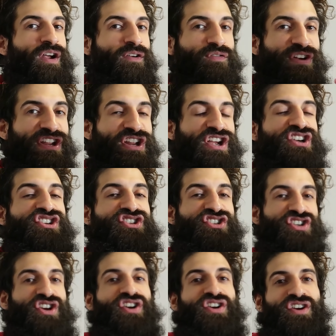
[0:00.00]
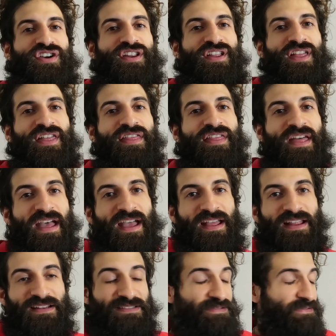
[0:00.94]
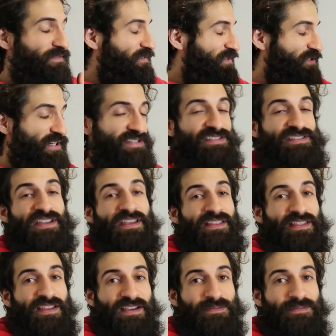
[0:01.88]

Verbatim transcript: Reassured that just like